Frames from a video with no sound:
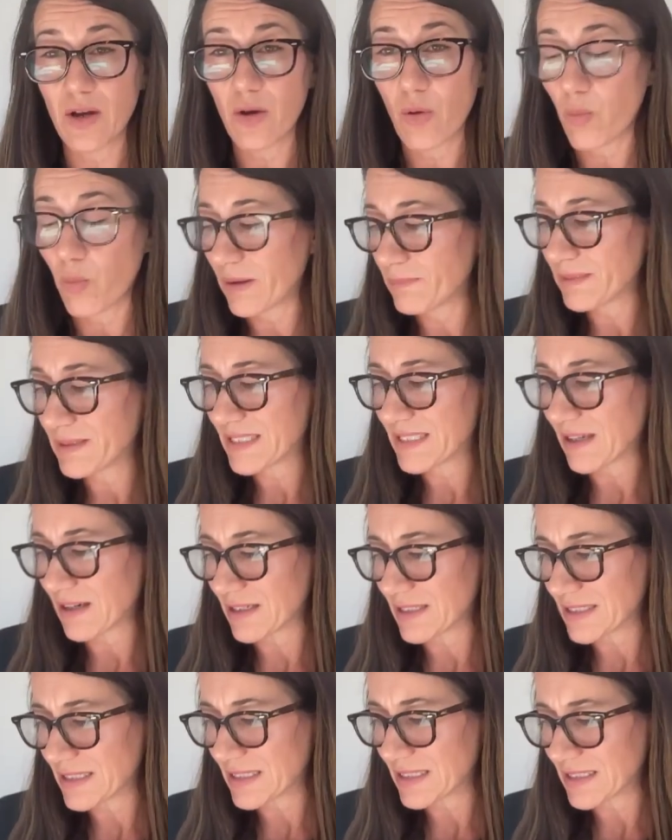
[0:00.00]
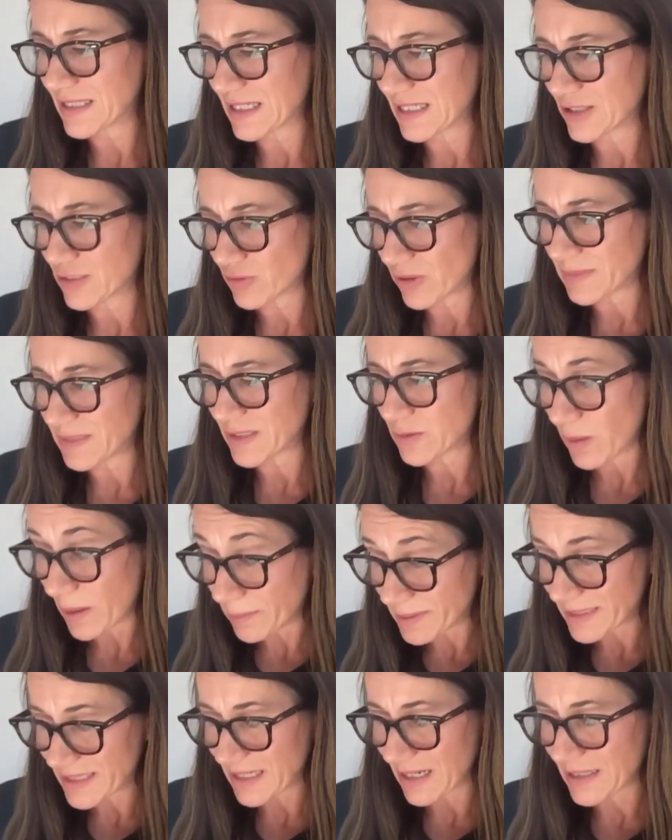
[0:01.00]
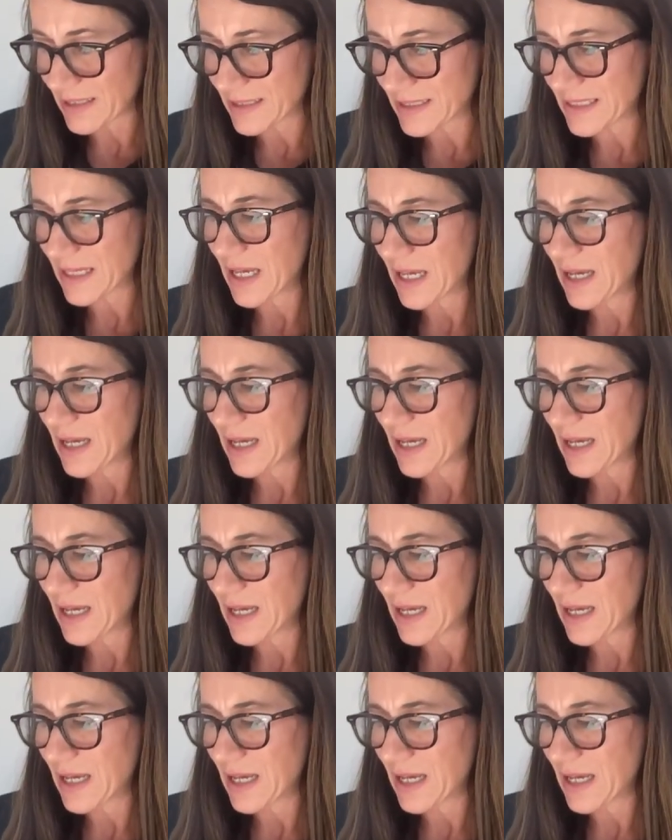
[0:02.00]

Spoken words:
websites